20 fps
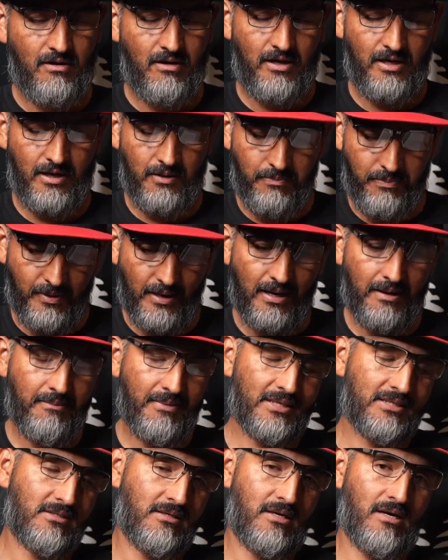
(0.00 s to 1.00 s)
it probably
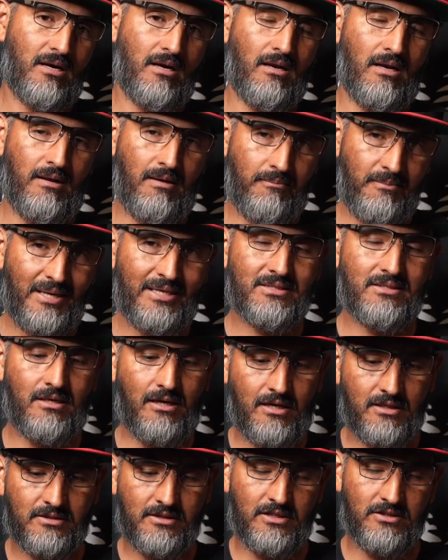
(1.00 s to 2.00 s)
makes a
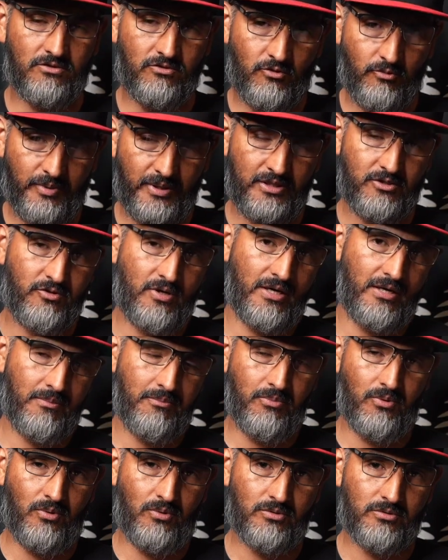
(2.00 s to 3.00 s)
lot of sense to bring trekking
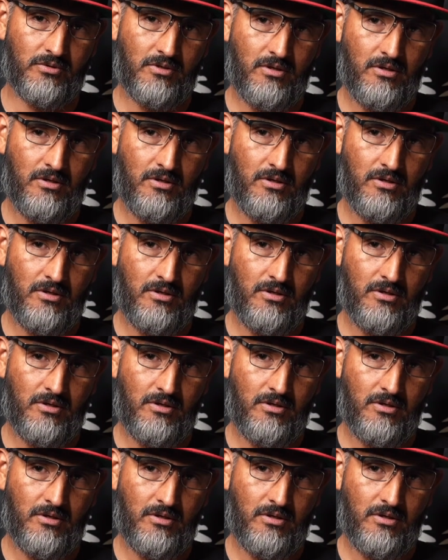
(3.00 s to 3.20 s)
poles.